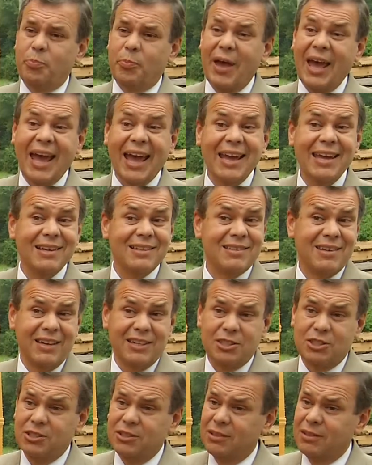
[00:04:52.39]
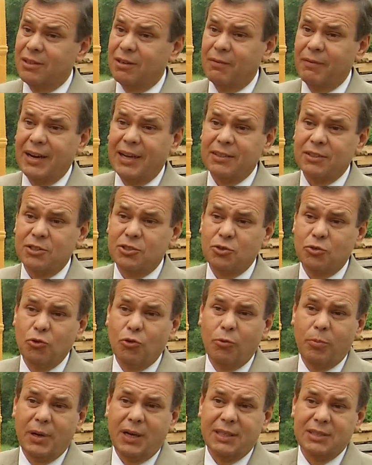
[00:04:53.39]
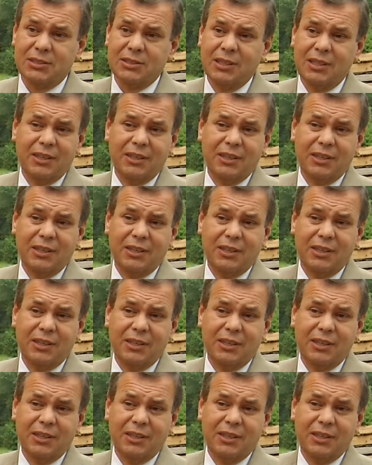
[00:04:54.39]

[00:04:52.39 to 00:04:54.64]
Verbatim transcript: Pay attention around the school bus.